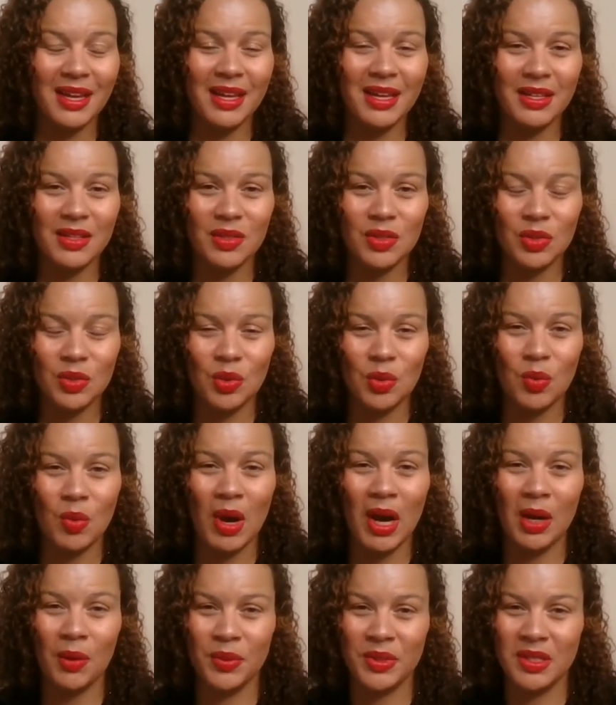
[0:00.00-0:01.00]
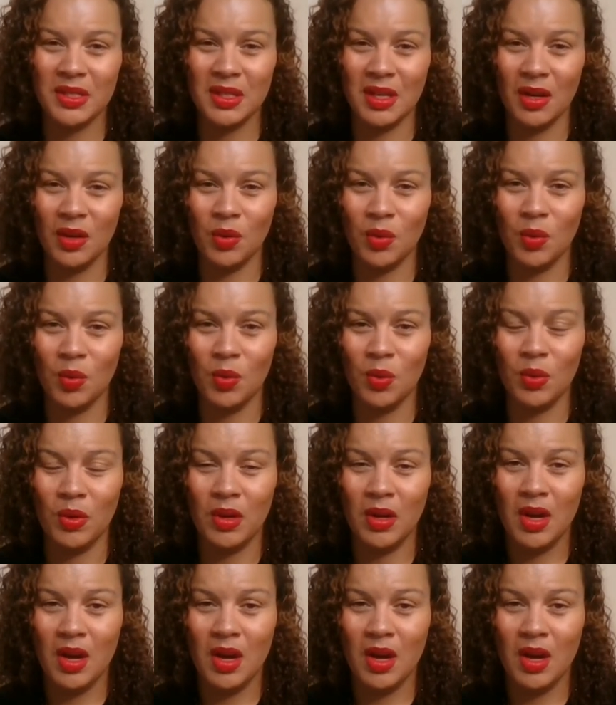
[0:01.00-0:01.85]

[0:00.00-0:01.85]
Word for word: into our circle.